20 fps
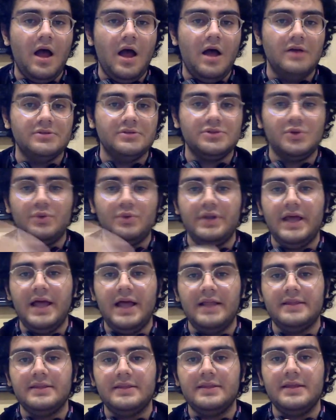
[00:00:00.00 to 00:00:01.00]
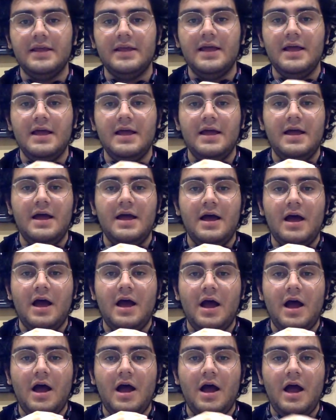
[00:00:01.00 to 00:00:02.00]
so that
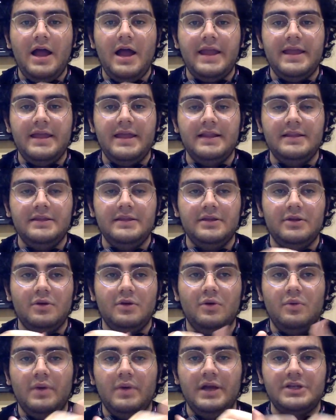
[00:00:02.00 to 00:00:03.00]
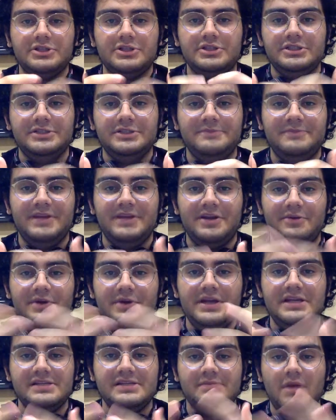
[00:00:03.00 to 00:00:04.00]
I can, actually
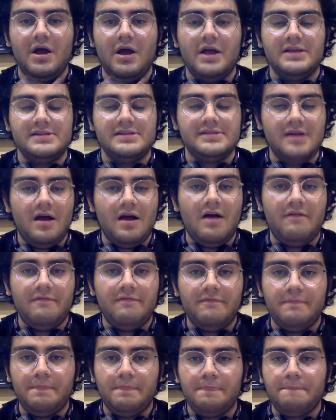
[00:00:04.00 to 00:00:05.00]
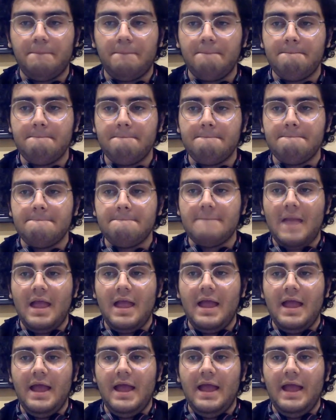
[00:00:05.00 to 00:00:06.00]
increase my stuff.
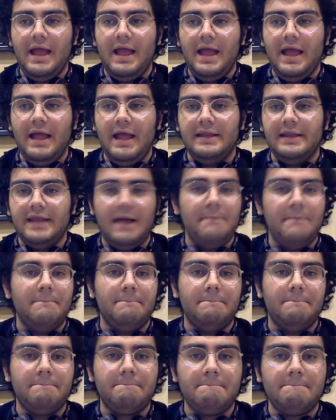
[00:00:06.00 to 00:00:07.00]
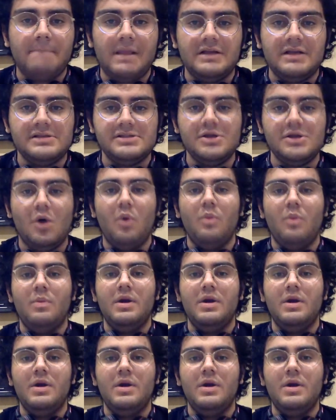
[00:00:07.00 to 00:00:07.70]
And yeah, so